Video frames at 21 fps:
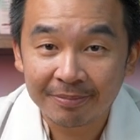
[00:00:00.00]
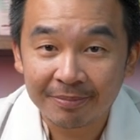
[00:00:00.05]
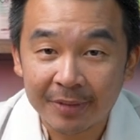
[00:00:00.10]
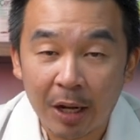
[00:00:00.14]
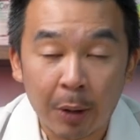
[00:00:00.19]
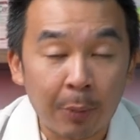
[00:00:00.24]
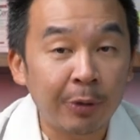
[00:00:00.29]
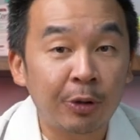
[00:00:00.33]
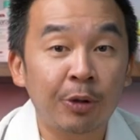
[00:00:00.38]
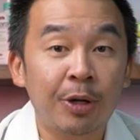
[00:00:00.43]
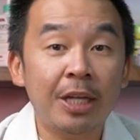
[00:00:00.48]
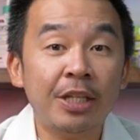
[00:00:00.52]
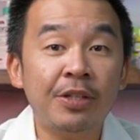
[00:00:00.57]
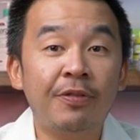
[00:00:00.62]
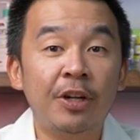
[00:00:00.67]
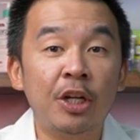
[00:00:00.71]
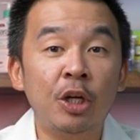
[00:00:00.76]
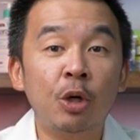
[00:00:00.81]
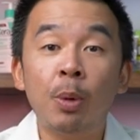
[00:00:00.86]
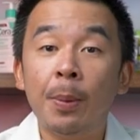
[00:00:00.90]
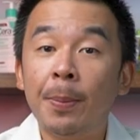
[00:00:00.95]
Now, in today's
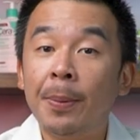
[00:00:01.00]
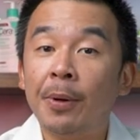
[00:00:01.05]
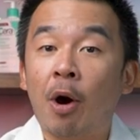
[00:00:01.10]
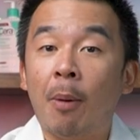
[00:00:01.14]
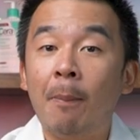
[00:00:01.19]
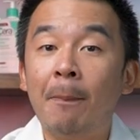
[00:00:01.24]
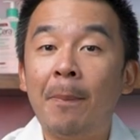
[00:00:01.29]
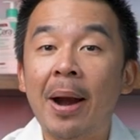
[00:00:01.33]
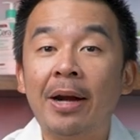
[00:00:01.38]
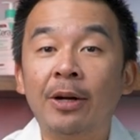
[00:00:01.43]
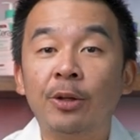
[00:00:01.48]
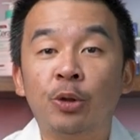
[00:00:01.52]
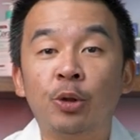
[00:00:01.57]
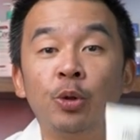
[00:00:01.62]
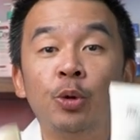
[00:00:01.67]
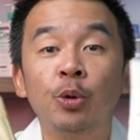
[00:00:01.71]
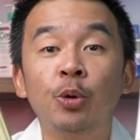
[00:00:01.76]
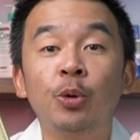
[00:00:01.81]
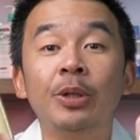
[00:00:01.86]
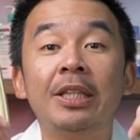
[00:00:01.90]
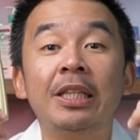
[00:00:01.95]
video, we'll be comparing
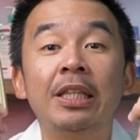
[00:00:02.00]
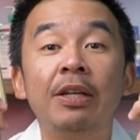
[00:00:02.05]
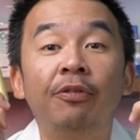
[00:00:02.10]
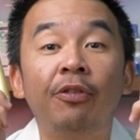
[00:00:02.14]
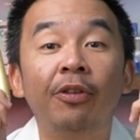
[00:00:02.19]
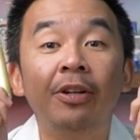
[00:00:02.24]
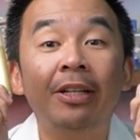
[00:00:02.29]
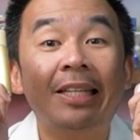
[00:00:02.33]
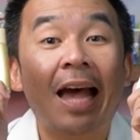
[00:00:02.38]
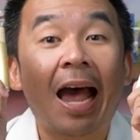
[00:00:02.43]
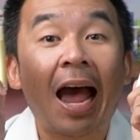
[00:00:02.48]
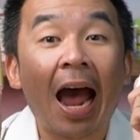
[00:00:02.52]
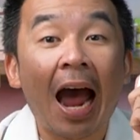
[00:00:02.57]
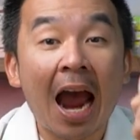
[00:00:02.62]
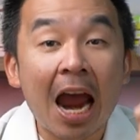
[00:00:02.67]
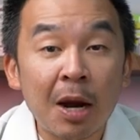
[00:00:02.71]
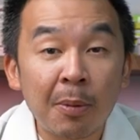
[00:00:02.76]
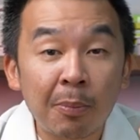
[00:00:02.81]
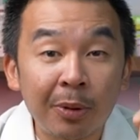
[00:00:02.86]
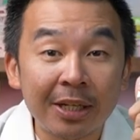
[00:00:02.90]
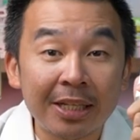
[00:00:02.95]
two different
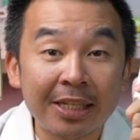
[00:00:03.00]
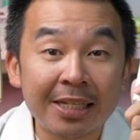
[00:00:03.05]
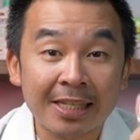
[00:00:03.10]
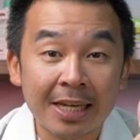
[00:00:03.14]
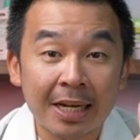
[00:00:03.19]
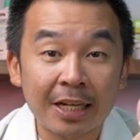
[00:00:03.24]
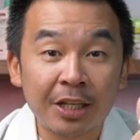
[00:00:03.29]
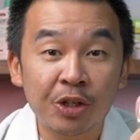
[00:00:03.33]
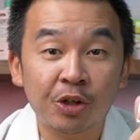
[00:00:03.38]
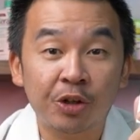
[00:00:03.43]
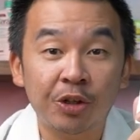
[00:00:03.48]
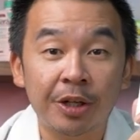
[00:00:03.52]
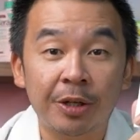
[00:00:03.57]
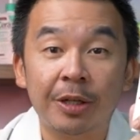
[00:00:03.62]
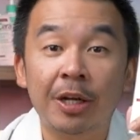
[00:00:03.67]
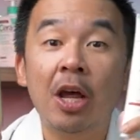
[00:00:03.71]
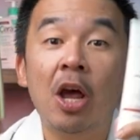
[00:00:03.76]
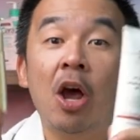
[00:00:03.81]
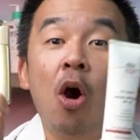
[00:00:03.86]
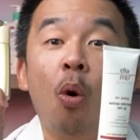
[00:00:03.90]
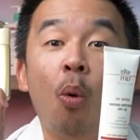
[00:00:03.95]
hybrid sunscreen.
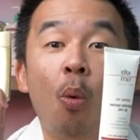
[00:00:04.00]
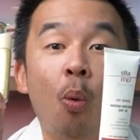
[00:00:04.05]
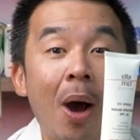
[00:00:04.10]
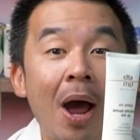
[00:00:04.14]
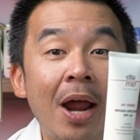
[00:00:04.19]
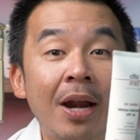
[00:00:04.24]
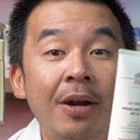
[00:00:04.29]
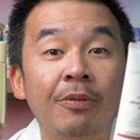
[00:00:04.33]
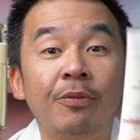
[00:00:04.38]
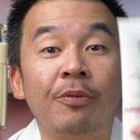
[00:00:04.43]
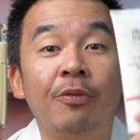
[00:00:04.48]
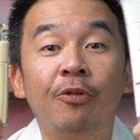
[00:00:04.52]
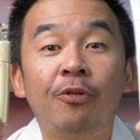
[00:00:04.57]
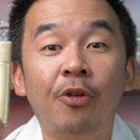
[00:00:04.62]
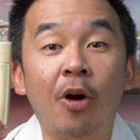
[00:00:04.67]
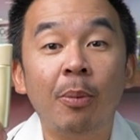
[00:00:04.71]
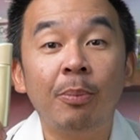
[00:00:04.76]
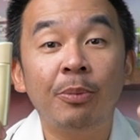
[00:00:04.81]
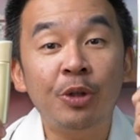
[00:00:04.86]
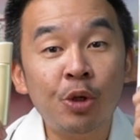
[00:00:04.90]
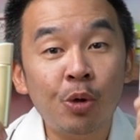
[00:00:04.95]
One
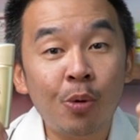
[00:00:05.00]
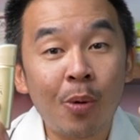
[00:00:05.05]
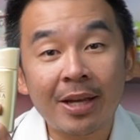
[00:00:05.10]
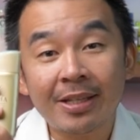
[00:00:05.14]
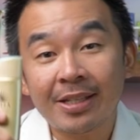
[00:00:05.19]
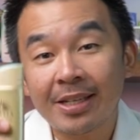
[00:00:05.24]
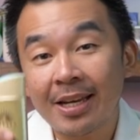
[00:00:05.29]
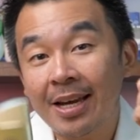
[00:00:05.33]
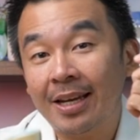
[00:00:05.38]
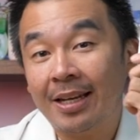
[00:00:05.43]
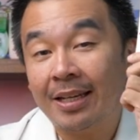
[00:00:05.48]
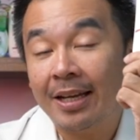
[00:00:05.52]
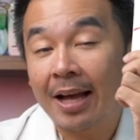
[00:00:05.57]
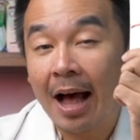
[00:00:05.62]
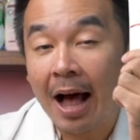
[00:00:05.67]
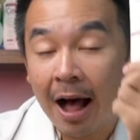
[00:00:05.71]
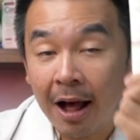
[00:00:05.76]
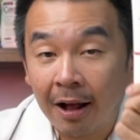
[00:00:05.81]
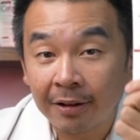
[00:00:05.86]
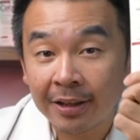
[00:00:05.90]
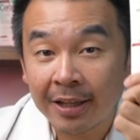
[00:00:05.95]
from U S A,
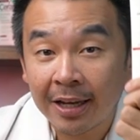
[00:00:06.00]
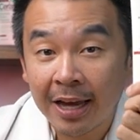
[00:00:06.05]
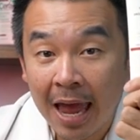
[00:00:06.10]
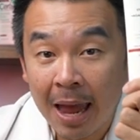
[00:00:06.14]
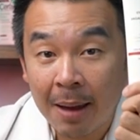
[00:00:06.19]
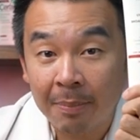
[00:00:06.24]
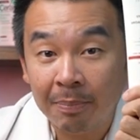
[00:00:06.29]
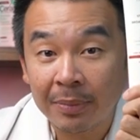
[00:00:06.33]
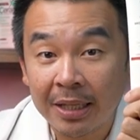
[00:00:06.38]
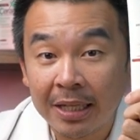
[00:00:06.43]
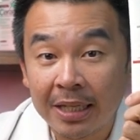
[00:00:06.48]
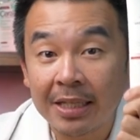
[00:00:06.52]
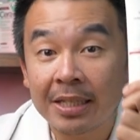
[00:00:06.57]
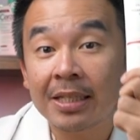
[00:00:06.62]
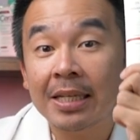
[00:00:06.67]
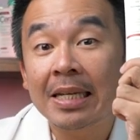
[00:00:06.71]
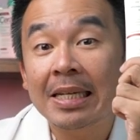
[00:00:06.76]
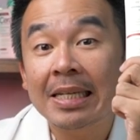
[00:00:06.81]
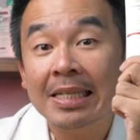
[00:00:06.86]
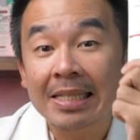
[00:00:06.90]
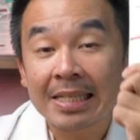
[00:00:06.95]
Elta M D's
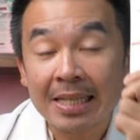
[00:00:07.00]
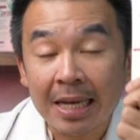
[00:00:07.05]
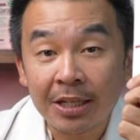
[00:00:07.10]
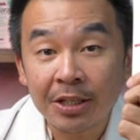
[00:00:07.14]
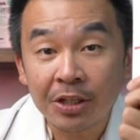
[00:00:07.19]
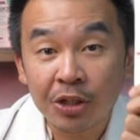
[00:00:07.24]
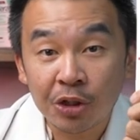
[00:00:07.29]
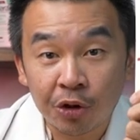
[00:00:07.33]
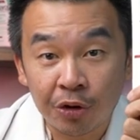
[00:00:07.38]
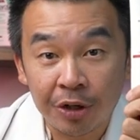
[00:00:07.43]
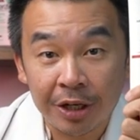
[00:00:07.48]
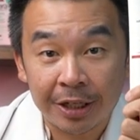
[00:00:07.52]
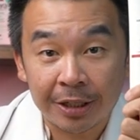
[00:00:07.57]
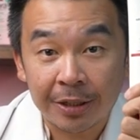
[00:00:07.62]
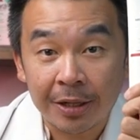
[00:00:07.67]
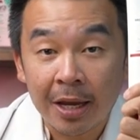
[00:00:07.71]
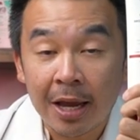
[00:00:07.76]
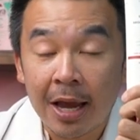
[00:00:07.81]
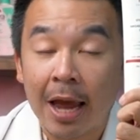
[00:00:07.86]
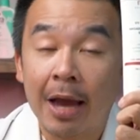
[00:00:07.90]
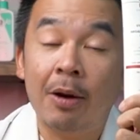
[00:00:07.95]
sunscreen,
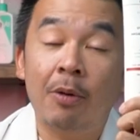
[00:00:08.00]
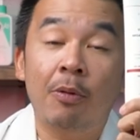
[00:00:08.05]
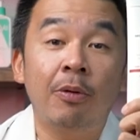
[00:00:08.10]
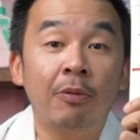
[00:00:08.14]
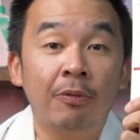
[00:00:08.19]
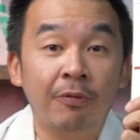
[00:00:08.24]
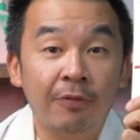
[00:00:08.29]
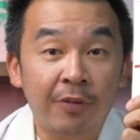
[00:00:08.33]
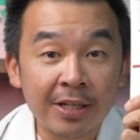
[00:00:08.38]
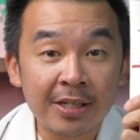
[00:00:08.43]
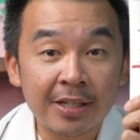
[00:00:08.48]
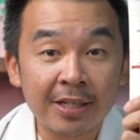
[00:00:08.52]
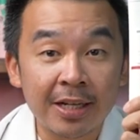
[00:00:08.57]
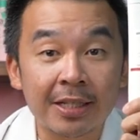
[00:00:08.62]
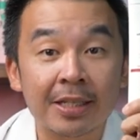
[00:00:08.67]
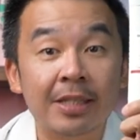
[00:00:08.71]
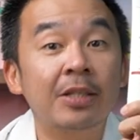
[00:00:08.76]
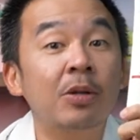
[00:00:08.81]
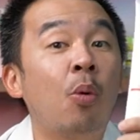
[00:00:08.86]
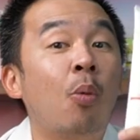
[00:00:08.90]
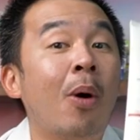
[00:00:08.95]

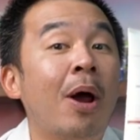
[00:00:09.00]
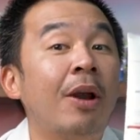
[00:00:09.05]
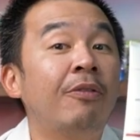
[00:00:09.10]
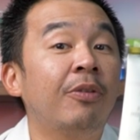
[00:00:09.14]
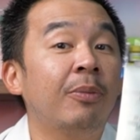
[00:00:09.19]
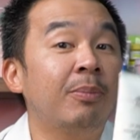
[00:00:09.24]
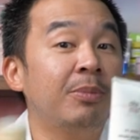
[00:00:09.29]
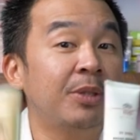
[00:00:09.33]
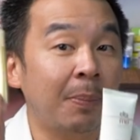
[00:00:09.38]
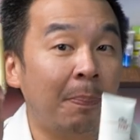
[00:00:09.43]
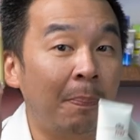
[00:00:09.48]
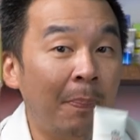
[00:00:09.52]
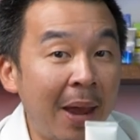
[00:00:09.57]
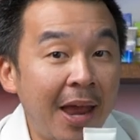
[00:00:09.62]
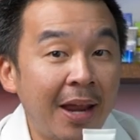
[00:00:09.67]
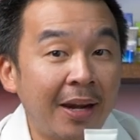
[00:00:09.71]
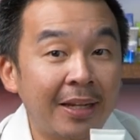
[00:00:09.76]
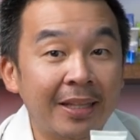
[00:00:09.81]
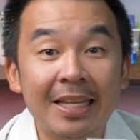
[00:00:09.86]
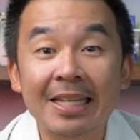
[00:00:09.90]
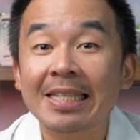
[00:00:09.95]
versus one from
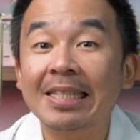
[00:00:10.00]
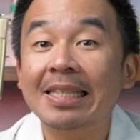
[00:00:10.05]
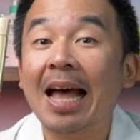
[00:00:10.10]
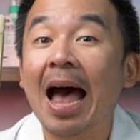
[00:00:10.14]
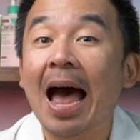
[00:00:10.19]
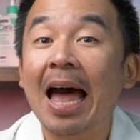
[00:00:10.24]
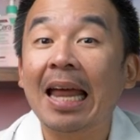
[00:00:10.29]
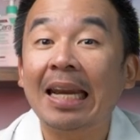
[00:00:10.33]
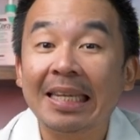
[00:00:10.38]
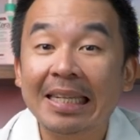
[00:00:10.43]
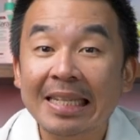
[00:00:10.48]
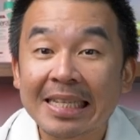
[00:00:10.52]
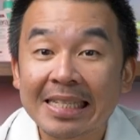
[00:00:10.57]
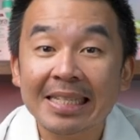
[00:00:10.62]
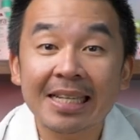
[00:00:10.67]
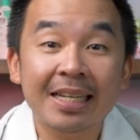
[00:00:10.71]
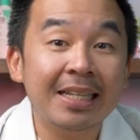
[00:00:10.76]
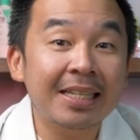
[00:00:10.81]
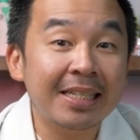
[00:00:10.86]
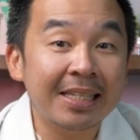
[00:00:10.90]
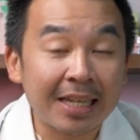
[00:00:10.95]
Japan, Mister
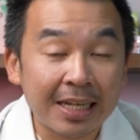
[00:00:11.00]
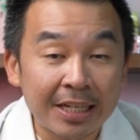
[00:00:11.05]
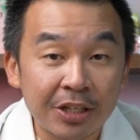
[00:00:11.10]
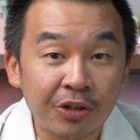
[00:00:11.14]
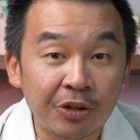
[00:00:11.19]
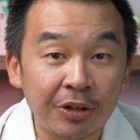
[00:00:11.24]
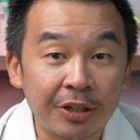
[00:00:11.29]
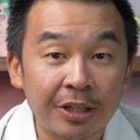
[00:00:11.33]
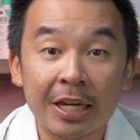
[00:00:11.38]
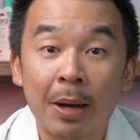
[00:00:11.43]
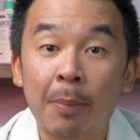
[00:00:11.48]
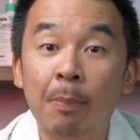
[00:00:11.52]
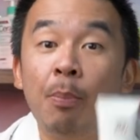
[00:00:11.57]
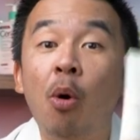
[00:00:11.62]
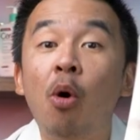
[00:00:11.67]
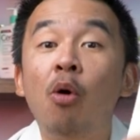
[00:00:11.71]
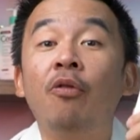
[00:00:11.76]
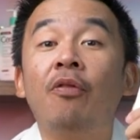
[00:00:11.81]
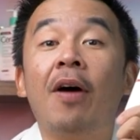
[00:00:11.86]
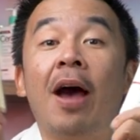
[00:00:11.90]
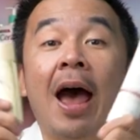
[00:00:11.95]
Anessa sunscreen. They're
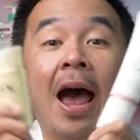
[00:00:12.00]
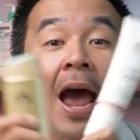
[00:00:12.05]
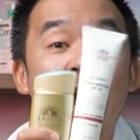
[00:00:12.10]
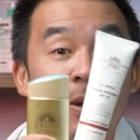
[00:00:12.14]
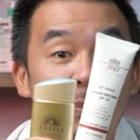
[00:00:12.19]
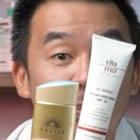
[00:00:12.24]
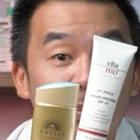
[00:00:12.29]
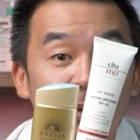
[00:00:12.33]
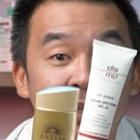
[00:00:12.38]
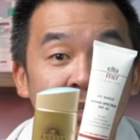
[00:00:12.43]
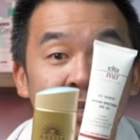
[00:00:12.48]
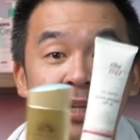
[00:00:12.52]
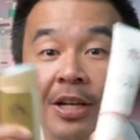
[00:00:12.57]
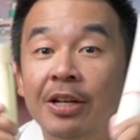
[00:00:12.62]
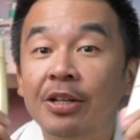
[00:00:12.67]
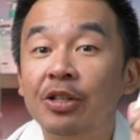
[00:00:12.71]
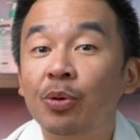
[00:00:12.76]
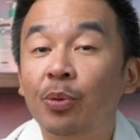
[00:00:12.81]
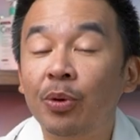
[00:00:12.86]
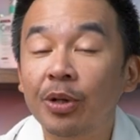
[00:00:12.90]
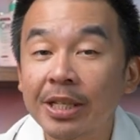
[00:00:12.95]
both hybrid,
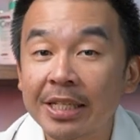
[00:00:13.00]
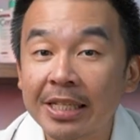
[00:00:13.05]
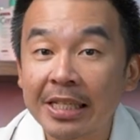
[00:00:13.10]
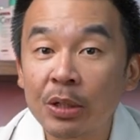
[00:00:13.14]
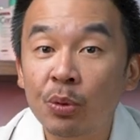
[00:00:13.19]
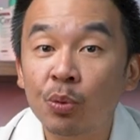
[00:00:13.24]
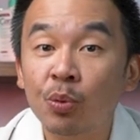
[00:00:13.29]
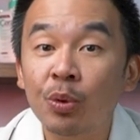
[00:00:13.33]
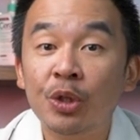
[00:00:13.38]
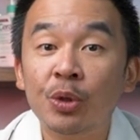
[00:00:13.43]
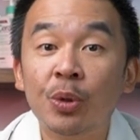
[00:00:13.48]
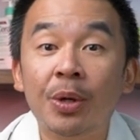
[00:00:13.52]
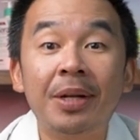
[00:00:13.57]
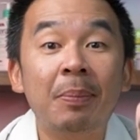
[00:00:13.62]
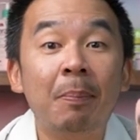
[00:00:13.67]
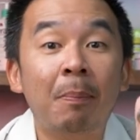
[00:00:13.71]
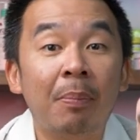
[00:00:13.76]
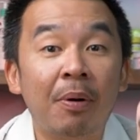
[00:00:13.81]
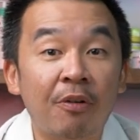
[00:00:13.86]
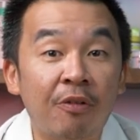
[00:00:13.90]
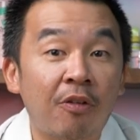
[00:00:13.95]
so we're going to see which one
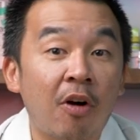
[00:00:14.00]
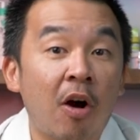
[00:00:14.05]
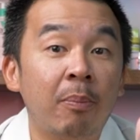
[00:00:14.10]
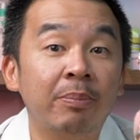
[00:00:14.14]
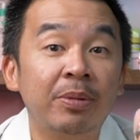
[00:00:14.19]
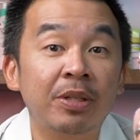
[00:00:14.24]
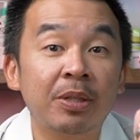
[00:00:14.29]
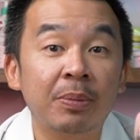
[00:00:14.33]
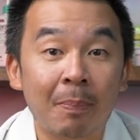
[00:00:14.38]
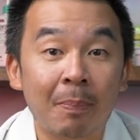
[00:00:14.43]
performs